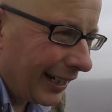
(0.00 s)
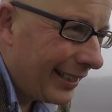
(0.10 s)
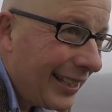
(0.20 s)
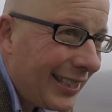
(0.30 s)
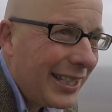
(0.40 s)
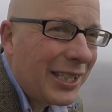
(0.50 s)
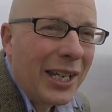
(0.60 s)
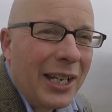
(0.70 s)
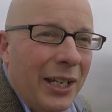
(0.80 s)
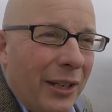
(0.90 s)
This is
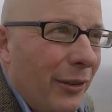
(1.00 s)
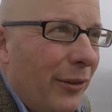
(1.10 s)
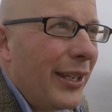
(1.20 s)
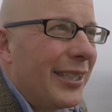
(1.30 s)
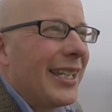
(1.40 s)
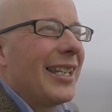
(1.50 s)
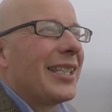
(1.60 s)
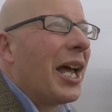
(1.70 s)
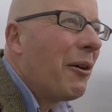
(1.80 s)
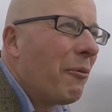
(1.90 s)
this
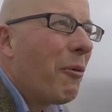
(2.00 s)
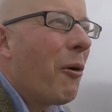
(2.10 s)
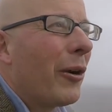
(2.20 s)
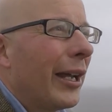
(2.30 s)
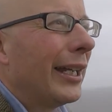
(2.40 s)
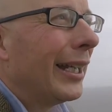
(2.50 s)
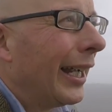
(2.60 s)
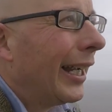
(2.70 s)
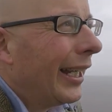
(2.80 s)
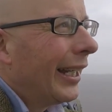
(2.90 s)
is walking
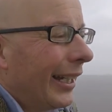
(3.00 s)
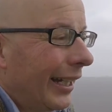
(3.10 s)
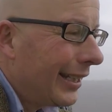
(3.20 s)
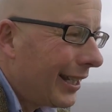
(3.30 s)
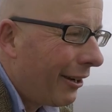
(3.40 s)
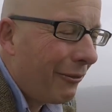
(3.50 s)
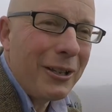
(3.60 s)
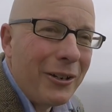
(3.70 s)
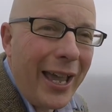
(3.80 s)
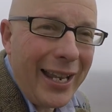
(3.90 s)
in with
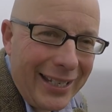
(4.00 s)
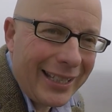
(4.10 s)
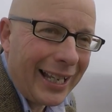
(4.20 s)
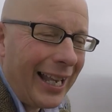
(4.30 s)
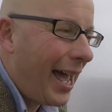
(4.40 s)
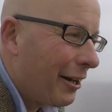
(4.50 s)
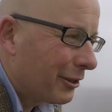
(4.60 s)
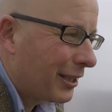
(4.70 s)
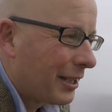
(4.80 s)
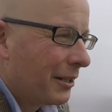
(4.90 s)
your head in the
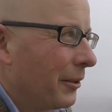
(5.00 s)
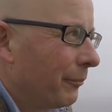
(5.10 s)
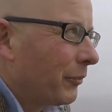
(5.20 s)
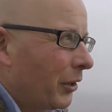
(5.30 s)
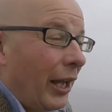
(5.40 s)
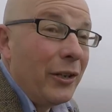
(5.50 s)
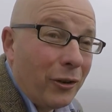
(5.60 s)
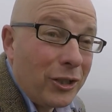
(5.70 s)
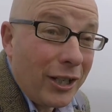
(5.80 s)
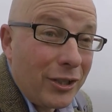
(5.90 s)
clouds, and
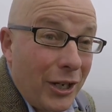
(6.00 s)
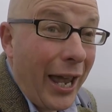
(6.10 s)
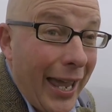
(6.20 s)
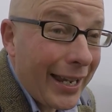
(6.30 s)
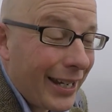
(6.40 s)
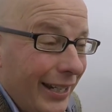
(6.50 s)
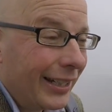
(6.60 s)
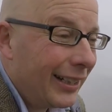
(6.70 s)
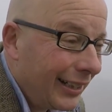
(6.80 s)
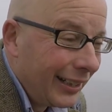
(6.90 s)
not just your head.
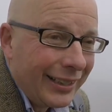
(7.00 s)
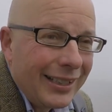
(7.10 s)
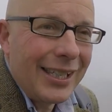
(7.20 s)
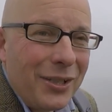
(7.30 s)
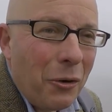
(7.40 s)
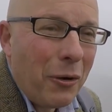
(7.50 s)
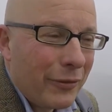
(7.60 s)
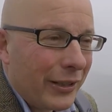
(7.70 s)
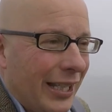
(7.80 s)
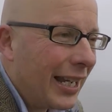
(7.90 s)
This is all of
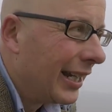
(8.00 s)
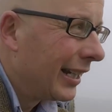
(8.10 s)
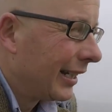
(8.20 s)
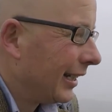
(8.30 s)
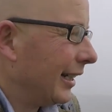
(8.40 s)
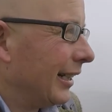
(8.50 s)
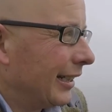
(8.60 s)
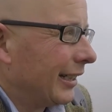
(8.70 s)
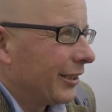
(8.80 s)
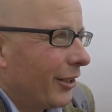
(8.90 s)
us.
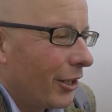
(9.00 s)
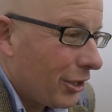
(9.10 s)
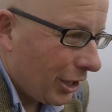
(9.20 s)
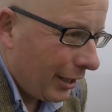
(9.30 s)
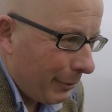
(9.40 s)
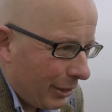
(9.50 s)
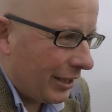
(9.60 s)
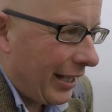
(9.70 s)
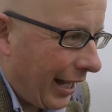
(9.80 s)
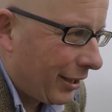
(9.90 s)
Gosh, let me
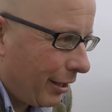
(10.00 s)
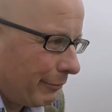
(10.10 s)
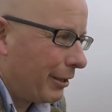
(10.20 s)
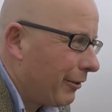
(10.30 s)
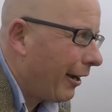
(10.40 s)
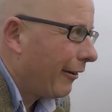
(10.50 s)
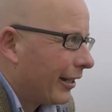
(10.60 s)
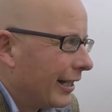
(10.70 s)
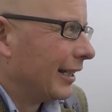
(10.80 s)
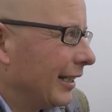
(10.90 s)
just catch up with you, Harriet.
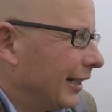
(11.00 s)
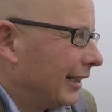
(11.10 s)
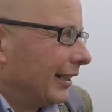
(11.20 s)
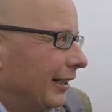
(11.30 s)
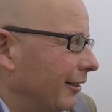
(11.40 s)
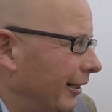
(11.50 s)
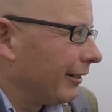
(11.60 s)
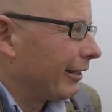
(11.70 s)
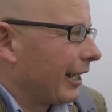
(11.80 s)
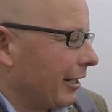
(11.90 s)
There
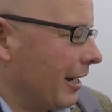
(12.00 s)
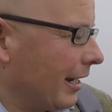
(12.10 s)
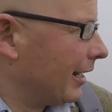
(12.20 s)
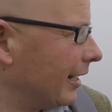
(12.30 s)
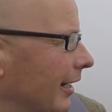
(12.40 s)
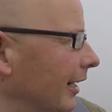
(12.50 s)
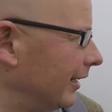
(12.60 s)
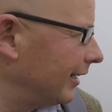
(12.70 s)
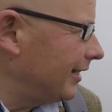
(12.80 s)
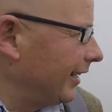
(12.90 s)
we go. Fabulous.
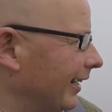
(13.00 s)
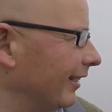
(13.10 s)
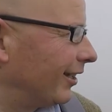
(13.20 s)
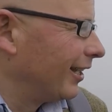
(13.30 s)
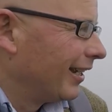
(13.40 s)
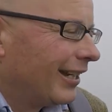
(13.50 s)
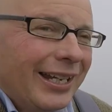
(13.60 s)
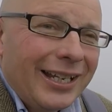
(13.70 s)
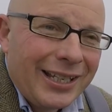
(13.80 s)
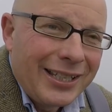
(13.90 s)
Isn't it?
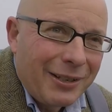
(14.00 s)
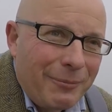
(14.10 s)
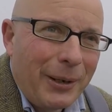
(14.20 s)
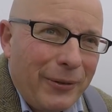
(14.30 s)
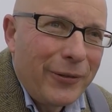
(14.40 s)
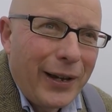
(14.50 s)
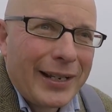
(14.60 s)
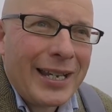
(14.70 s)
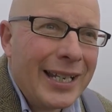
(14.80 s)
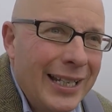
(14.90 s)
It's a bit of fun.